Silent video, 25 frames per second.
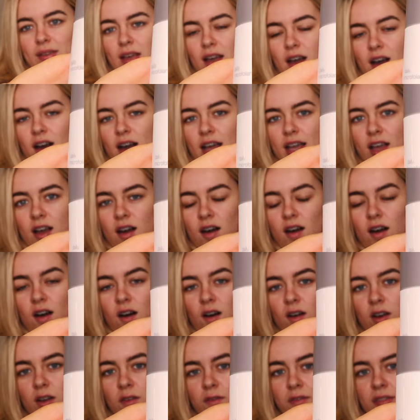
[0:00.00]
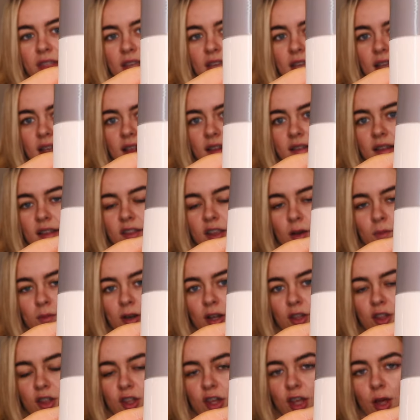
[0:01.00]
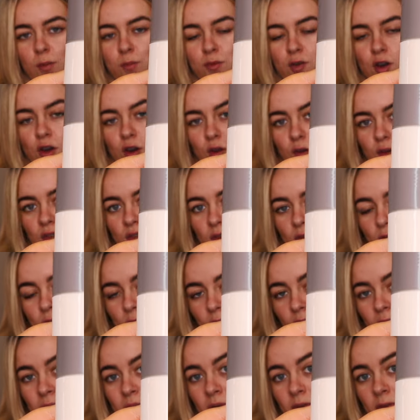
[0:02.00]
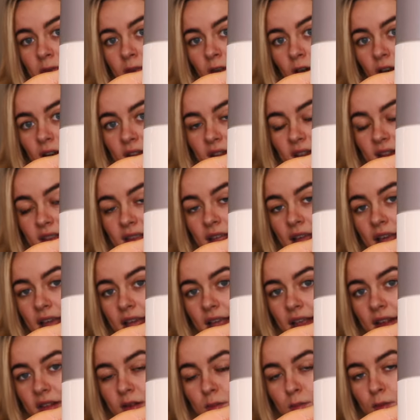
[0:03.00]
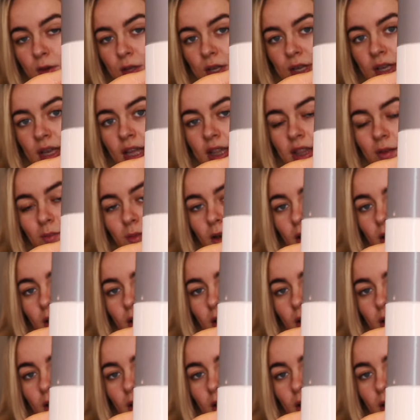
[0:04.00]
I got all of these Dermalogica products from Flawless Aesthetics, but you can get them